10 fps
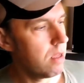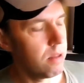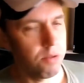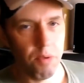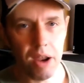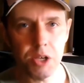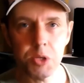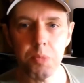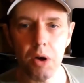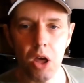the range is
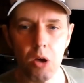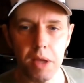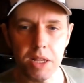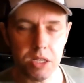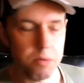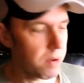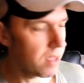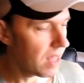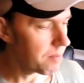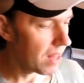by no means complete
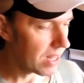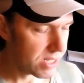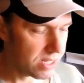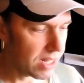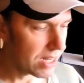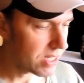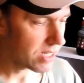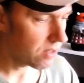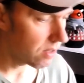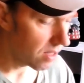there, but that's
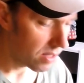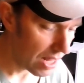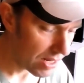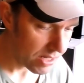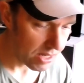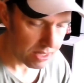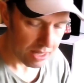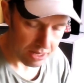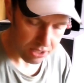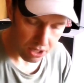still in
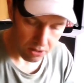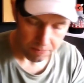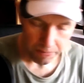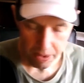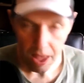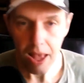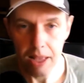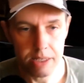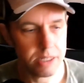there too. And